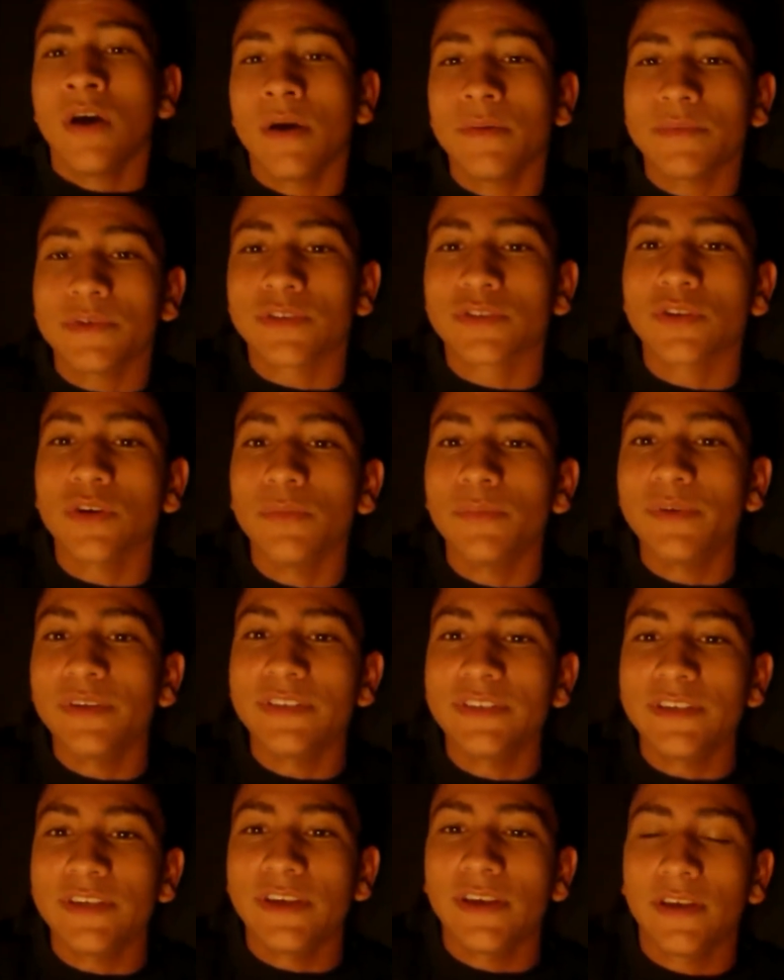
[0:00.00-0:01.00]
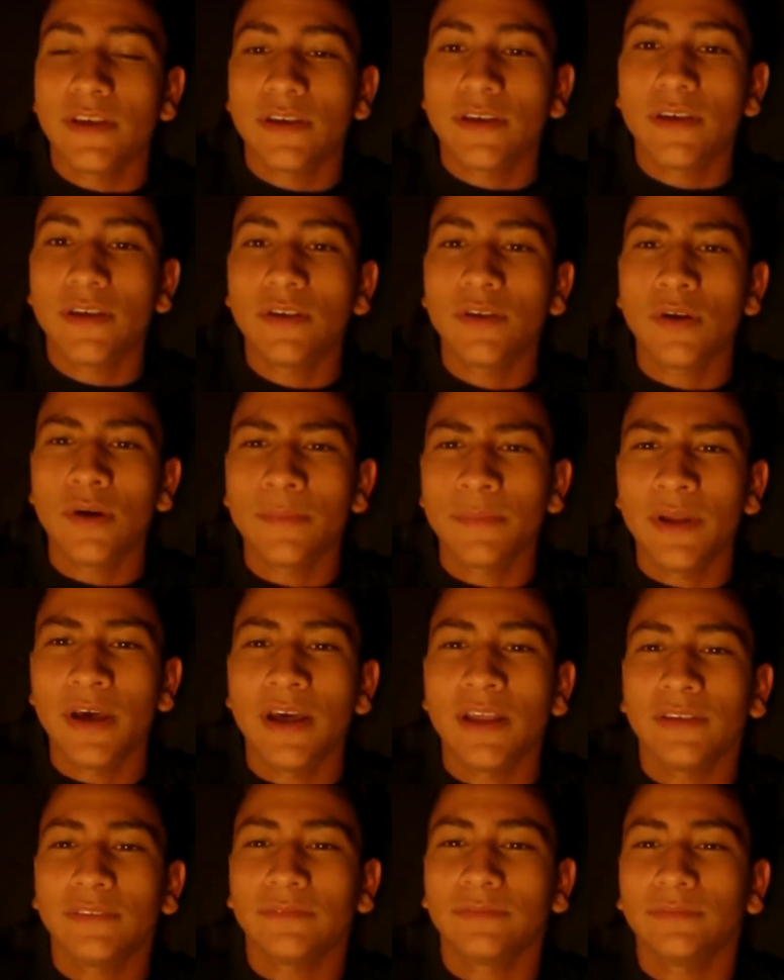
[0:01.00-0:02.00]
I'm just so busy. No, I'm
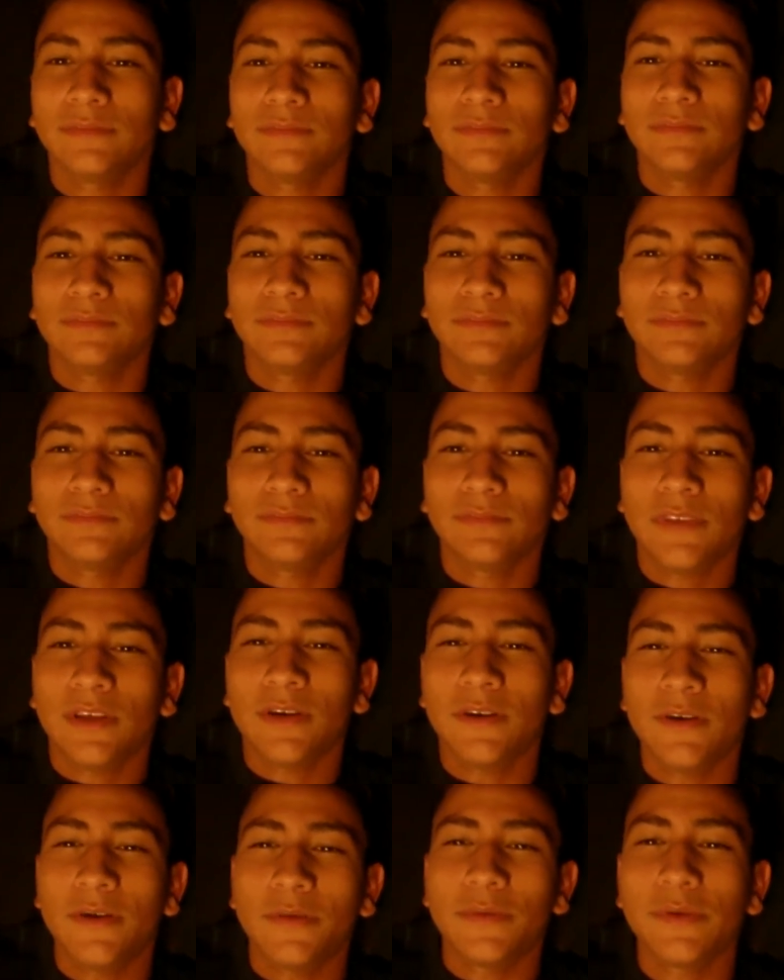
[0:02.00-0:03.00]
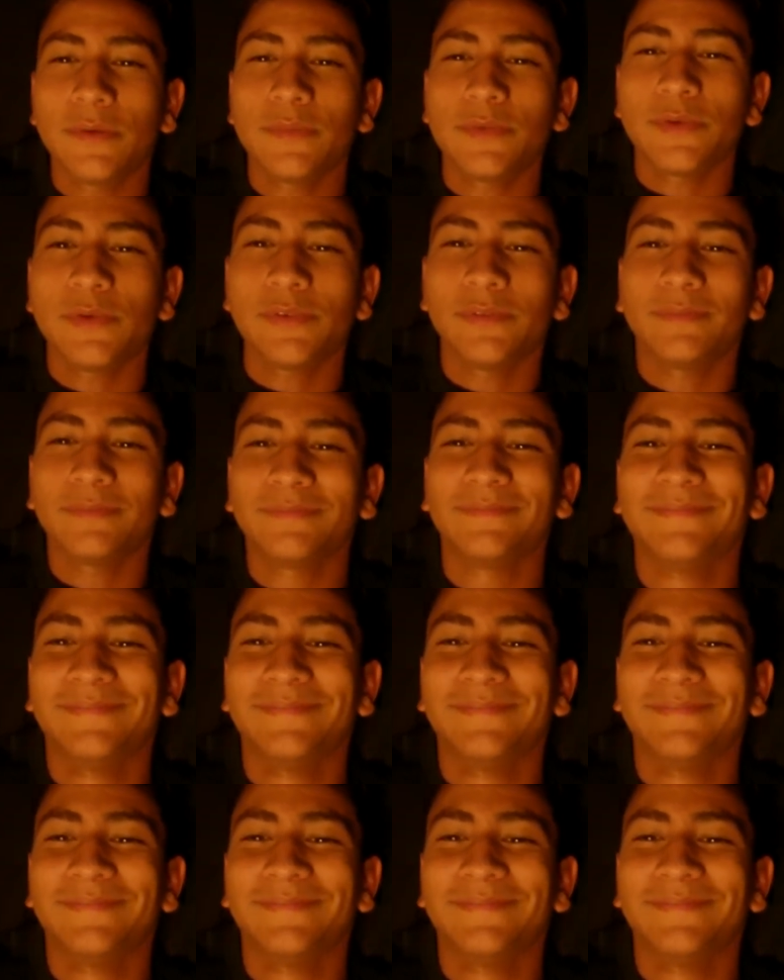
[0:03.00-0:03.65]
not. I don't know what I'm doing.